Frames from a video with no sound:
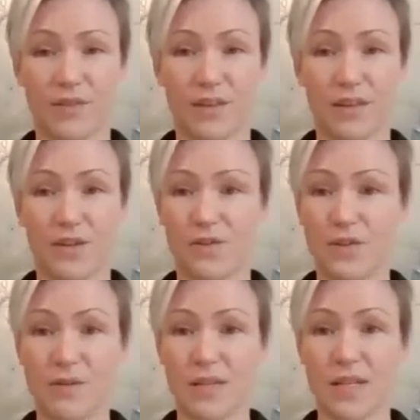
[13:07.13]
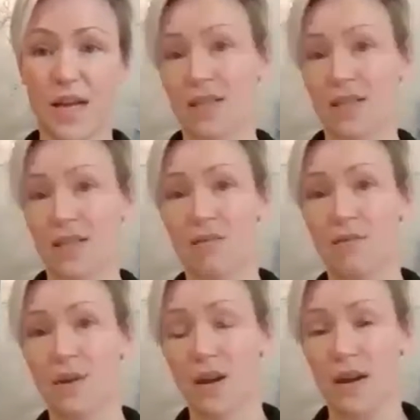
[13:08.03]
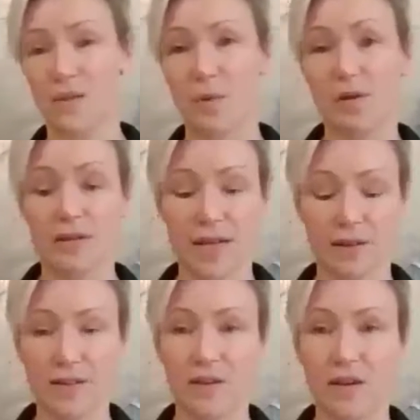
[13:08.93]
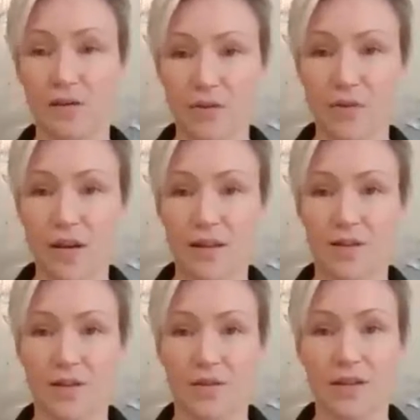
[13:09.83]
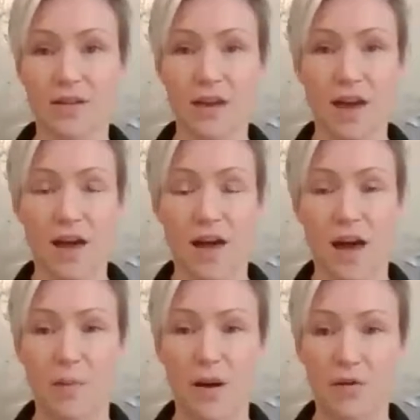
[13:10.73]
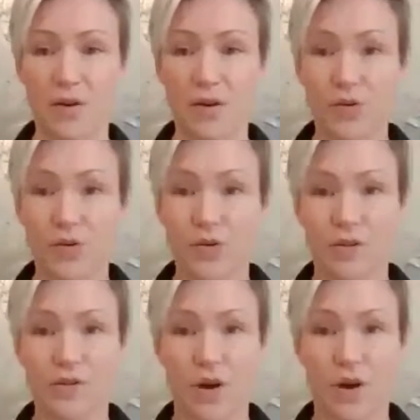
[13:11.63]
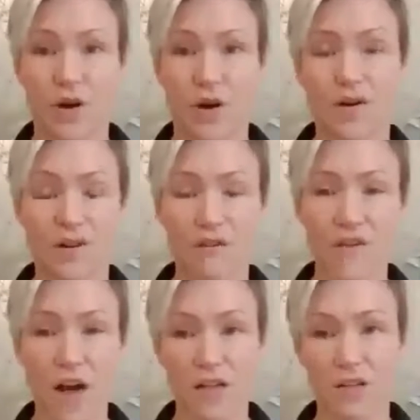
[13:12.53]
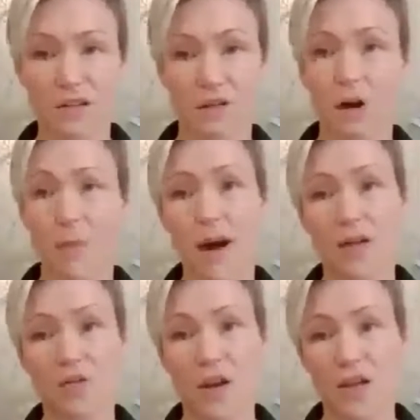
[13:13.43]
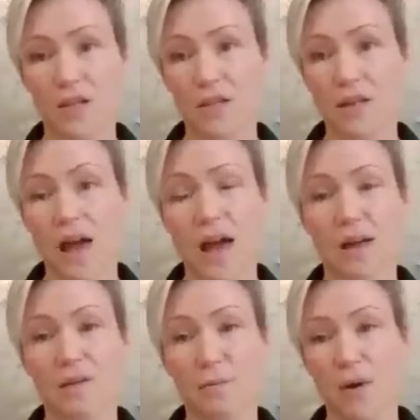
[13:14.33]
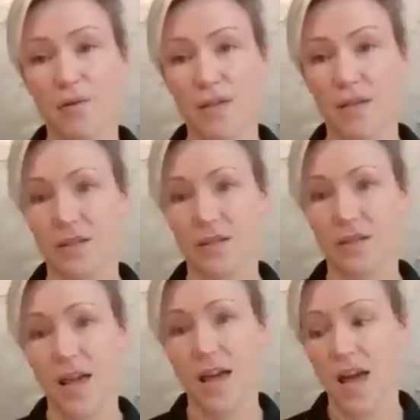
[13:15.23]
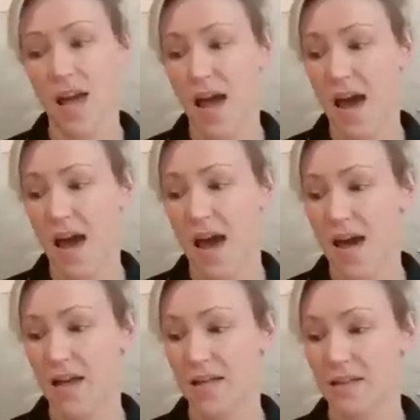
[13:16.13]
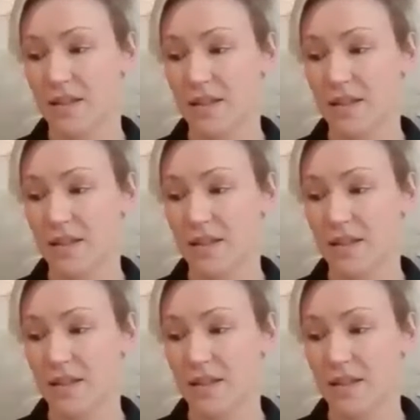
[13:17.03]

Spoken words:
consume in a day. So it's broken down into three categories. Our macronutrients are fats, carbohydrates, and proteins. And